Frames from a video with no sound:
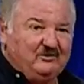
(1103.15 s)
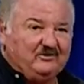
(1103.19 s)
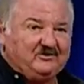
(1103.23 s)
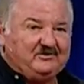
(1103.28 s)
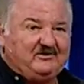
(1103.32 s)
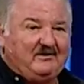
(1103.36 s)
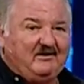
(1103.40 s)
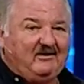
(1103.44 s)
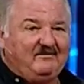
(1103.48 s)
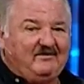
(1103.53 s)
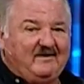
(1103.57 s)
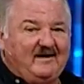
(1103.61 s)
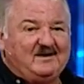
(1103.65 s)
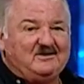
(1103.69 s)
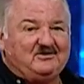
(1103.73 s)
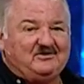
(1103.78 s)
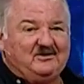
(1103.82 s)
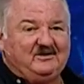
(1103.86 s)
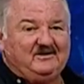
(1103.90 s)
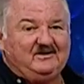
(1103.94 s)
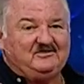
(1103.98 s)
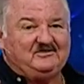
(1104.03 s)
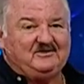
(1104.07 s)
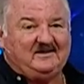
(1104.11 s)
Your
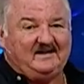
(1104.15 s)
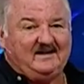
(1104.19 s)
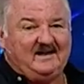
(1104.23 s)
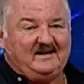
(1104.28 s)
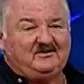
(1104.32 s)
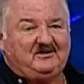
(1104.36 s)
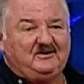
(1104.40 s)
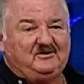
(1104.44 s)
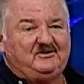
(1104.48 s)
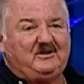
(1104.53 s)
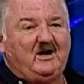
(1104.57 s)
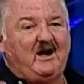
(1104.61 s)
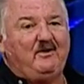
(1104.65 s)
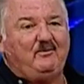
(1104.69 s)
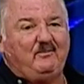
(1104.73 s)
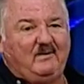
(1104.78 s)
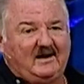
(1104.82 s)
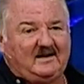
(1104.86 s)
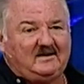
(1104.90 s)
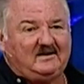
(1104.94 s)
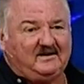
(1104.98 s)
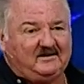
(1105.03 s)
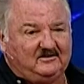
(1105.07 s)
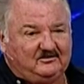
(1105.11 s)
salvation is connected
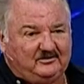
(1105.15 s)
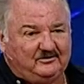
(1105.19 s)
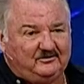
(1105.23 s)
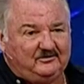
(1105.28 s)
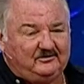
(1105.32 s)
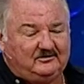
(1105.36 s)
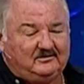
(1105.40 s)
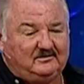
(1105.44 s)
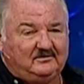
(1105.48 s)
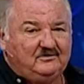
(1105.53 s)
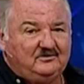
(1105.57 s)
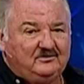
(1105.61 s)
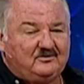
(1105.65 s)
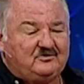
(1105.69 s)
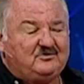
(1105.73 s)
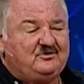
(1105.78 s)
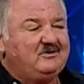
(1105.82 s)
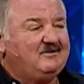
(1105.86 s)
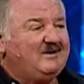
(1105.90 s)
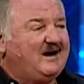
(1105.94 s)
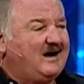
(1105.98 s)
directly to Yeshua